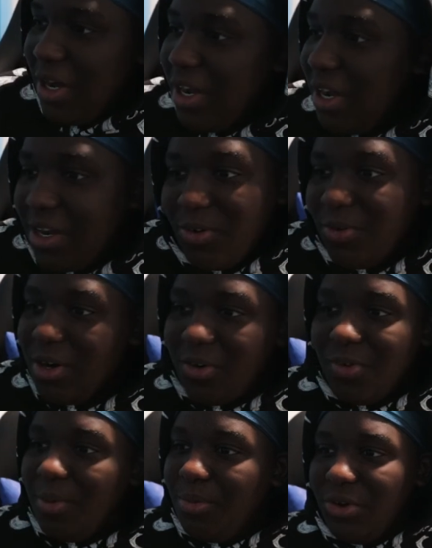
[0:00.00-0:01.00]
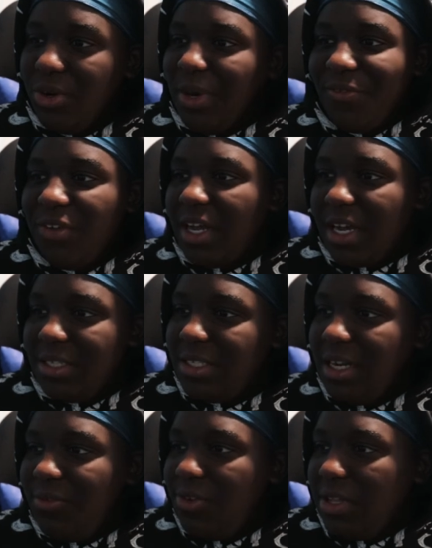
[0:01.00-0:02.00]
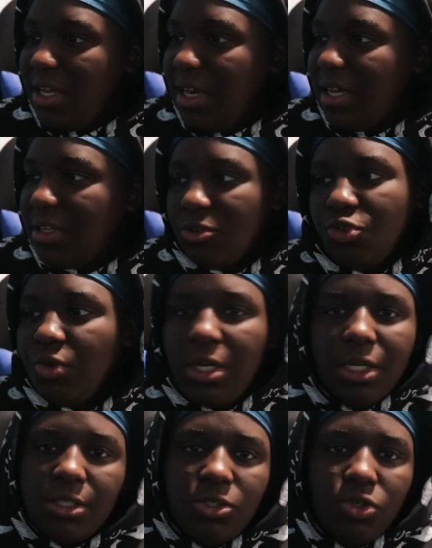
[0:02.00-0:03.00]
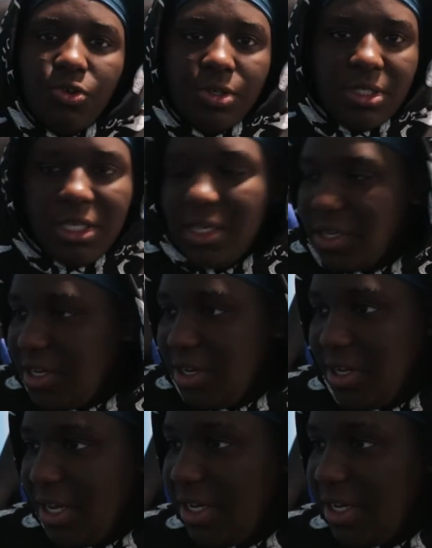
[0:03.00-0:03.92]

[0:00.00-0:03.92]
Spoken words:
Yo, I don't want to rumble anymore. I feel like I said everything. Like, there was really nothing to critique here.